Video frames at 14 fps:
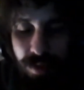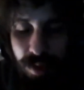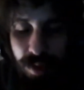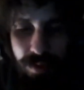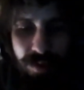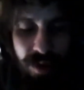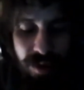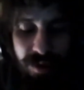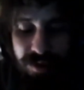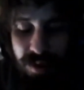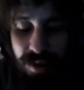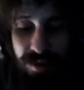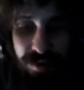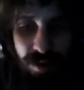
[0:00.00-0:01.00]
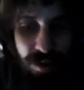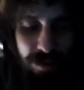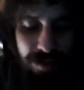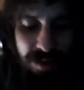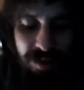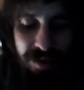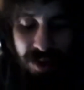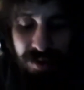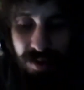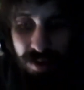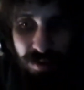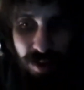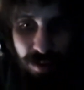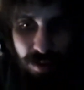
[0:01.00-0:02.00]
not gonna say conservative because that's
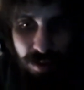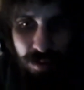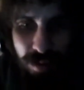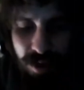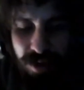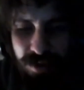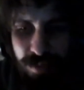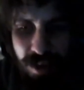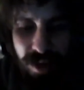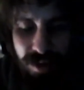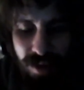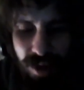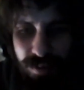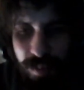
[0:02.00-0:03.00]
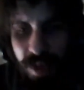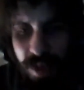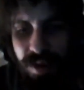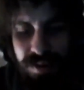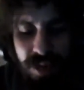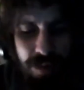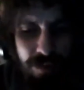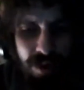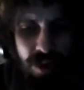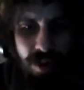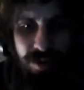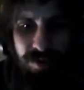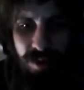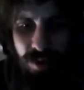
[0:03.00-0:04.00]
not the right word, but it's been the same
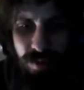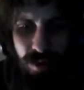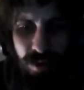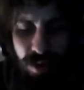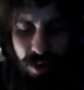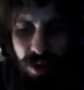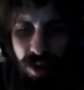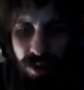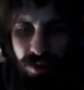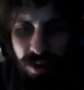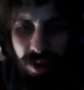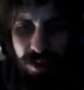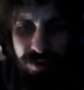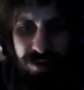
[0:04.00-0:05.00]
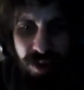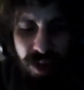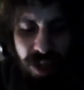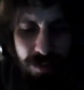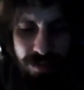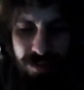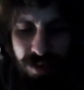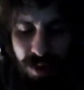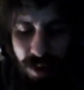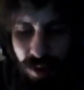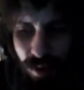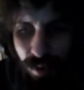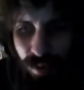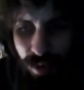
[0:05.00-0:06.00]
culture for a long, long time.
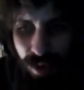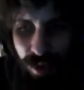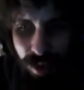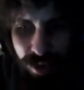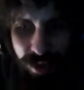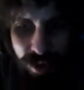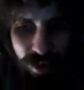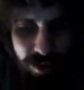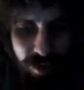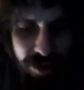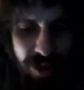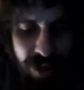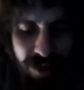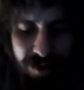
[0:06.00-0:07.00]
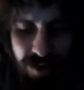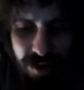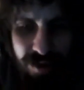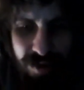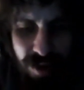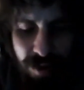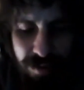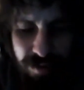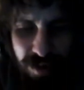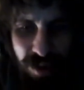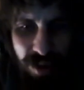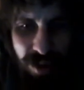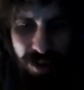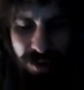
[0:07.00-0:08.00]
So, you can't just shift
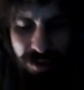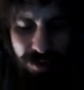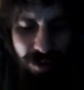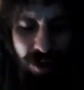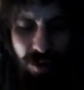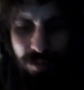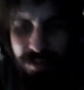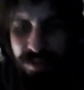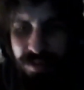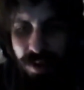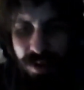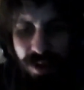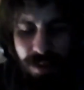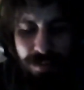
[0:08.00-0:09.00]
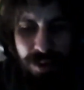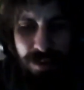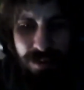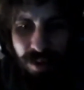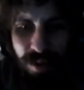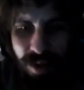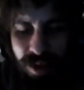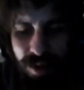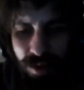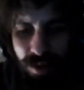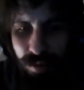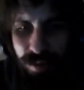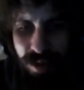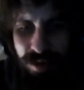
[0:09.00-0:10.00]
and all of a sudden let people in. It
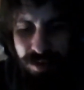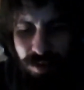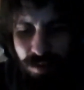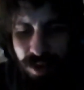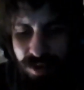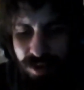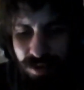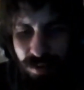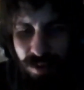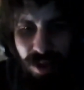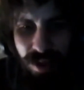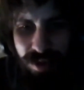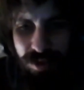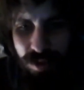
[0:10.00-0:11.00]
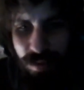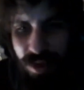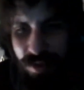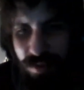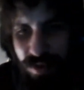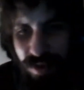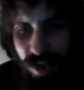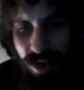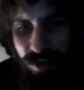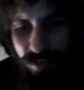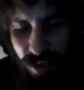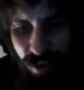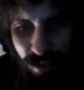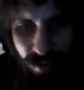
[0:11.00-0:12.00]
would be too much of a change
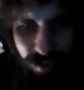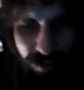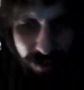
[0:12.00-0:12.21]
for you.